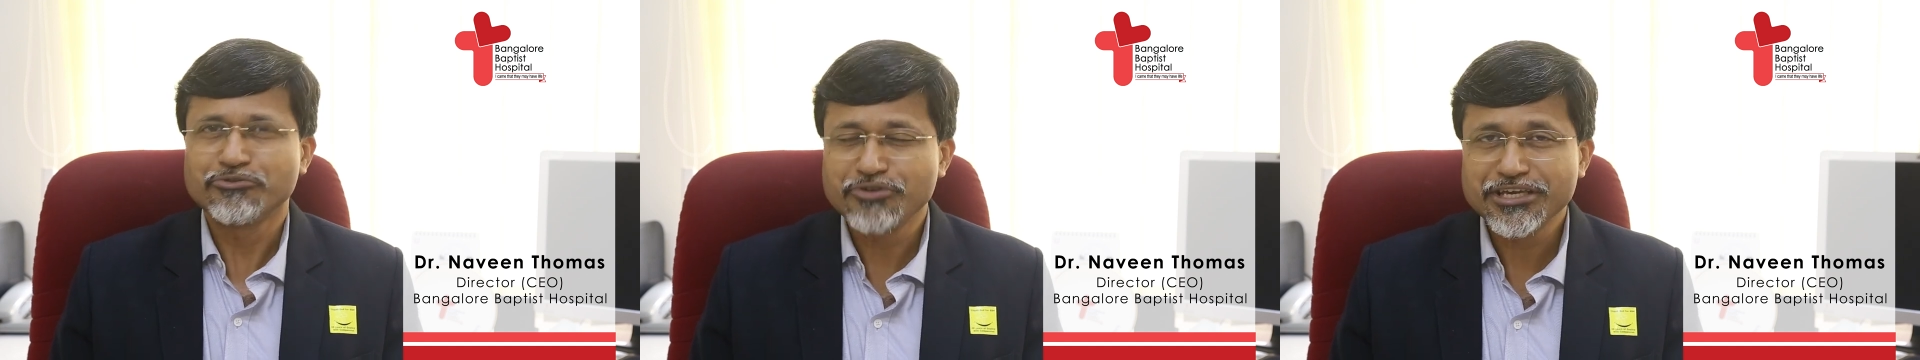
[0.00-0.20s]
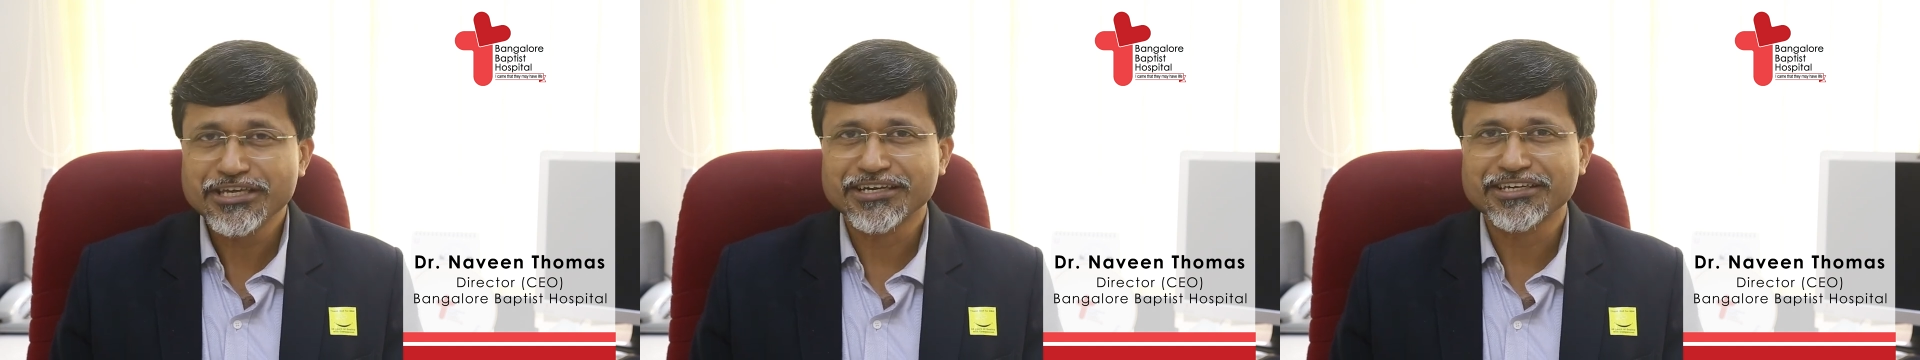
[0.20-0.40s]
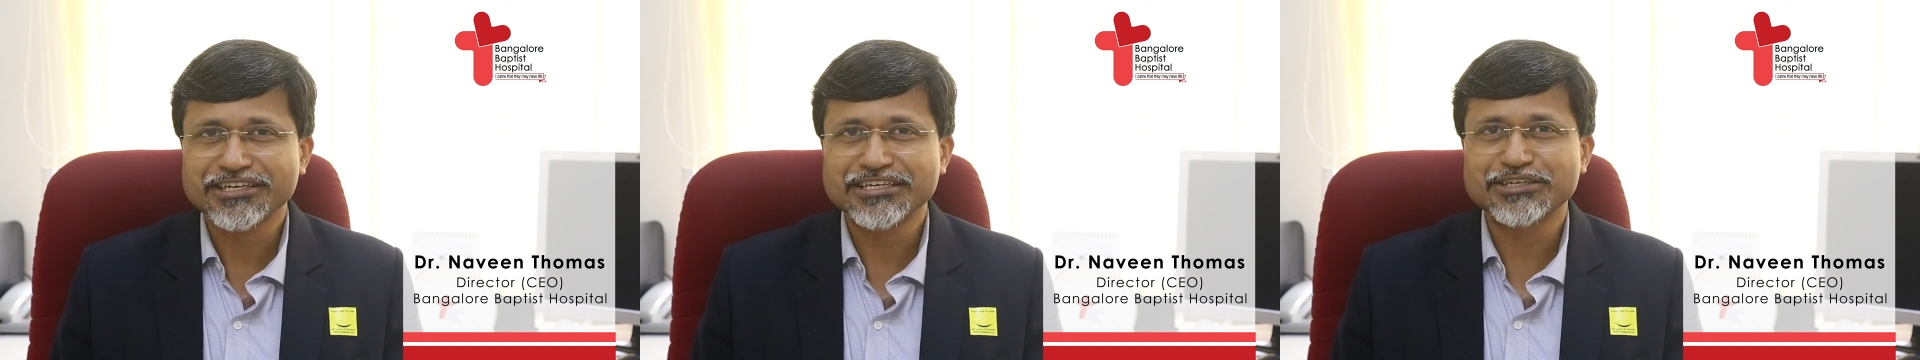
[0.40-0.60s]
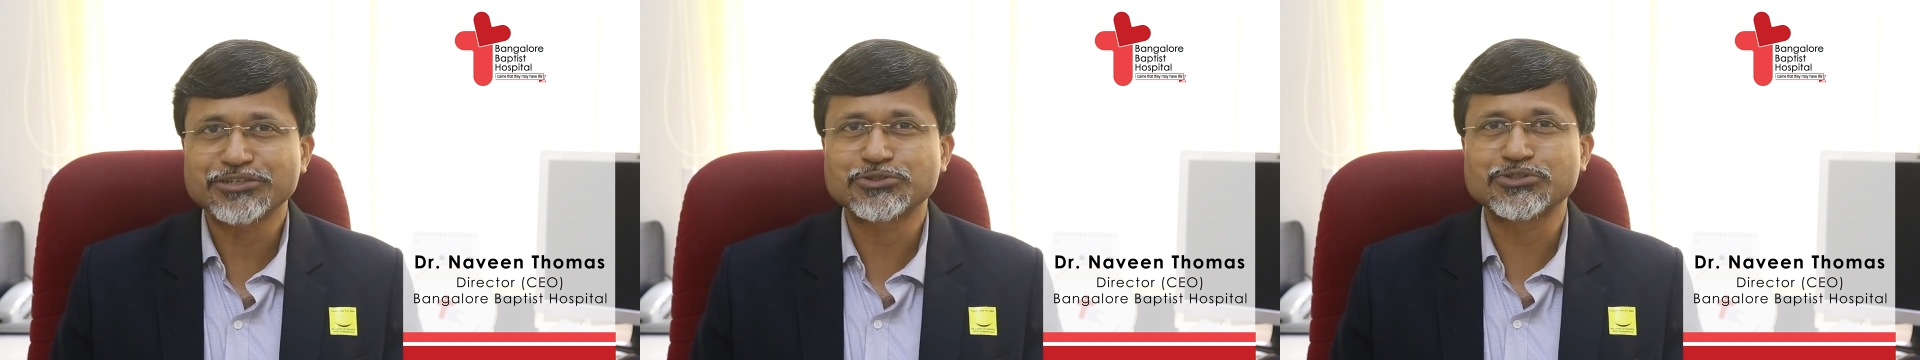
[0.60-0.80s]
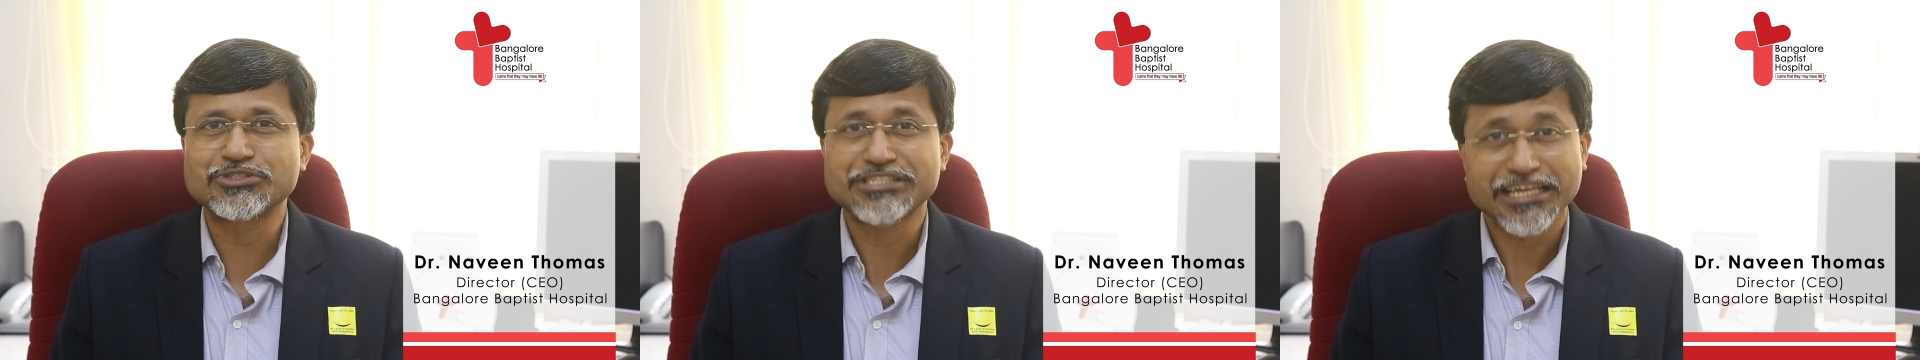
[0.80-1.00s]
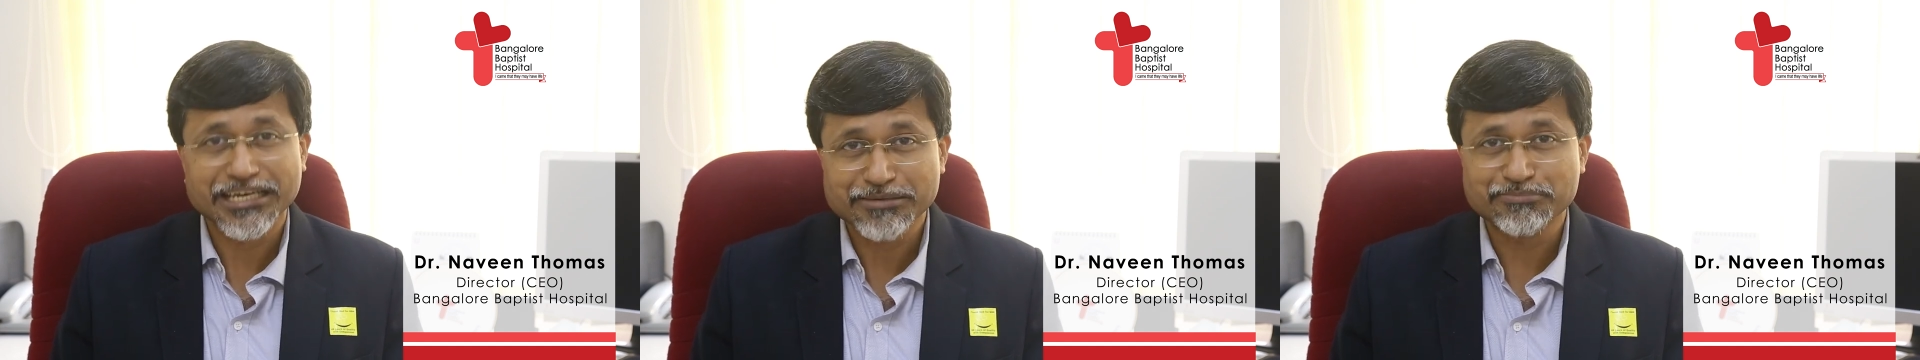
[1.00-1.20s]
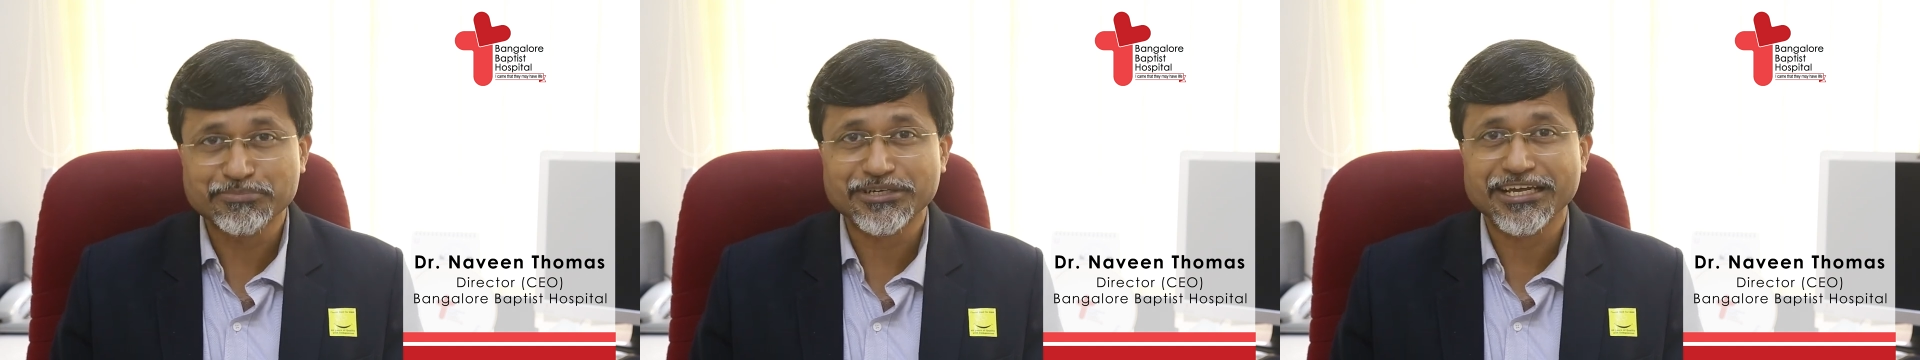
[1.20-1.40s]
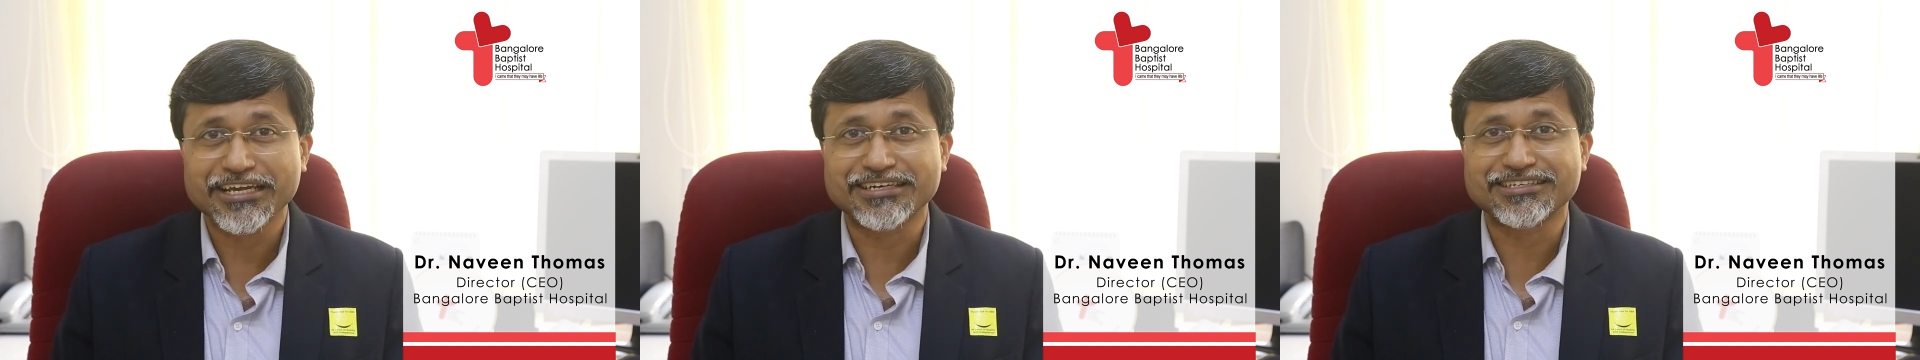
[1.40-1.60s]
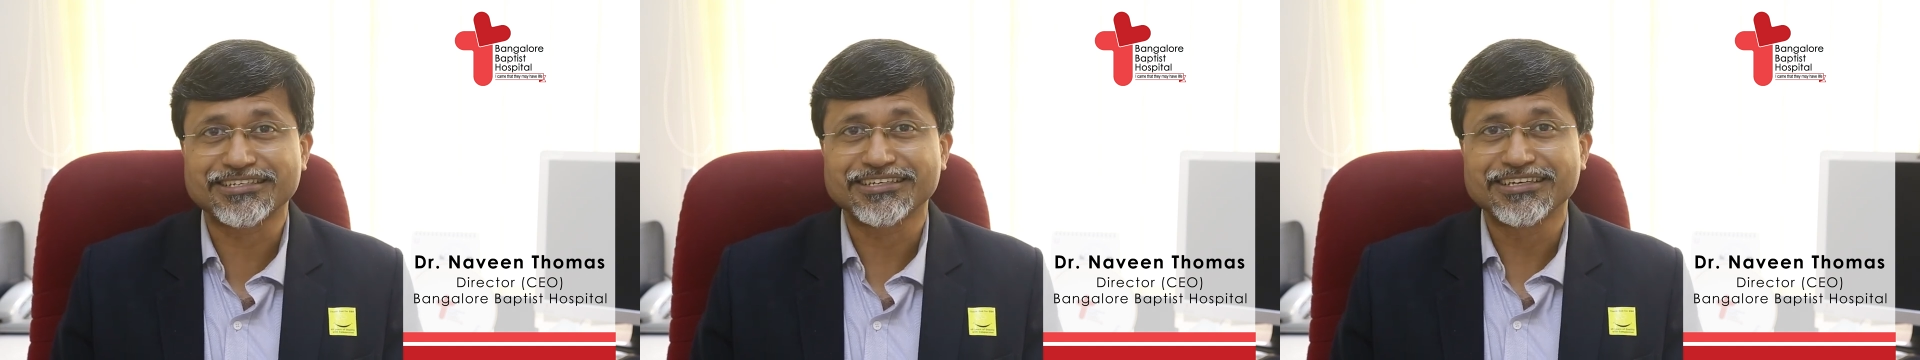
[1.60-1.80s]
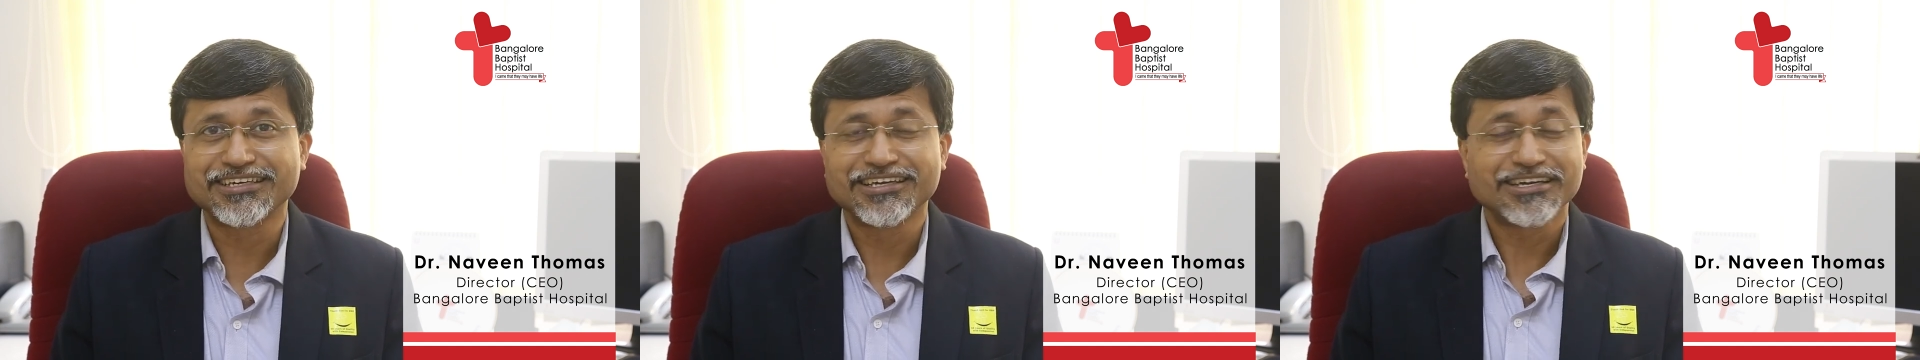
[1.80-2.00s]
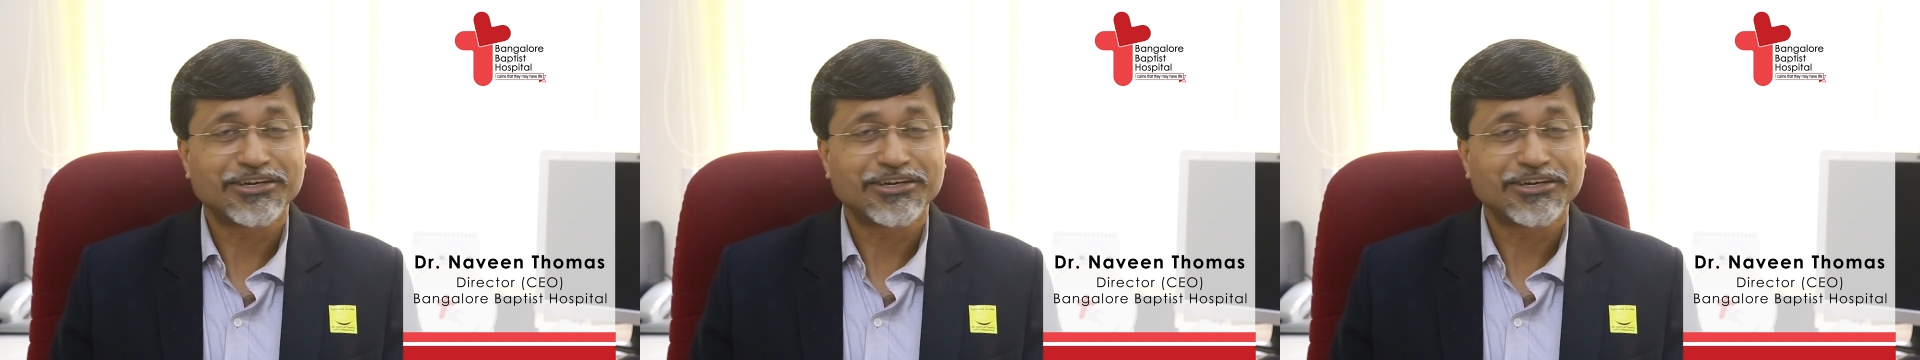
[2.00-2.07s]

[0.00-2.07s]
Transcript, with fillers: We are here to celebrate